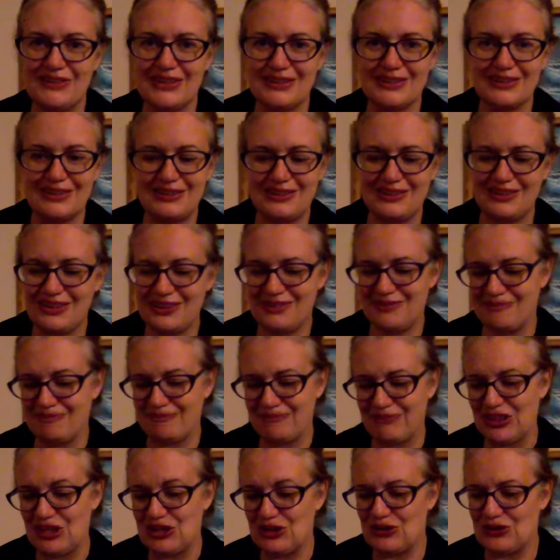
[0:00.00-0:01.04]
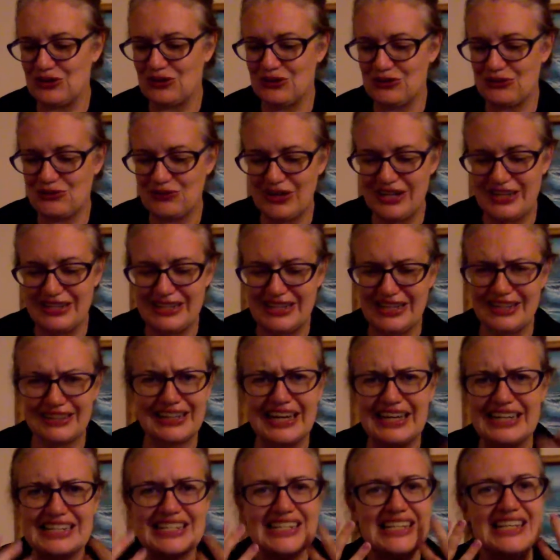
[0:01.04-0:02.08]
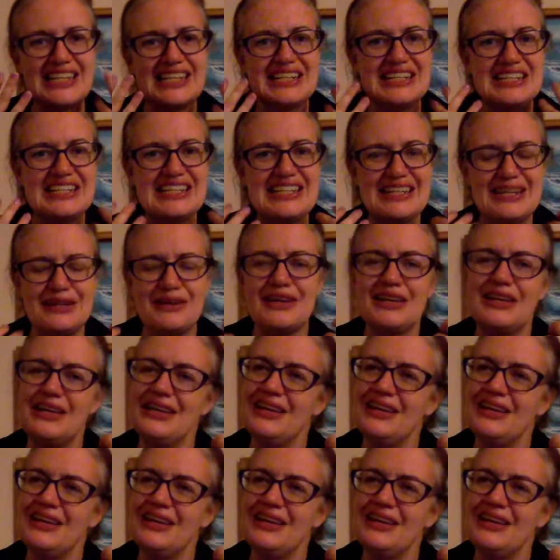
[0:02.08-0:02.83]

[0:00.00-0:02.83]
that like redneck. It didn't